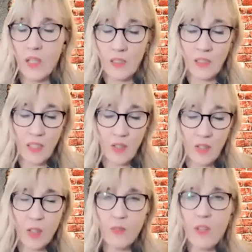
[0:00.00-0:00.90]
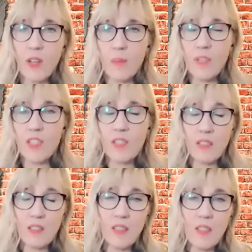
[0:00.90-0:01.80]
Now, you've
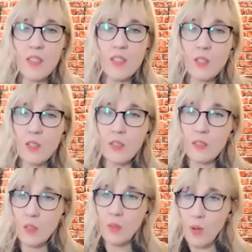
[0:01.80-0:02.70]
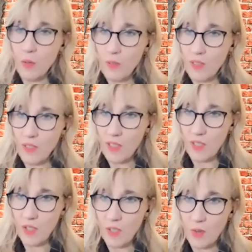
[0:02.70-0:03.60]
commented on your quote in
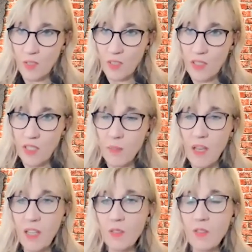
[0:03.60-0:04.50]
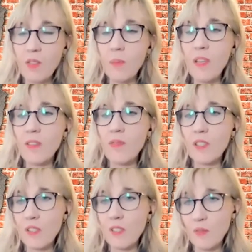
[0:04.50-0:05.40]
this news release about the benefits of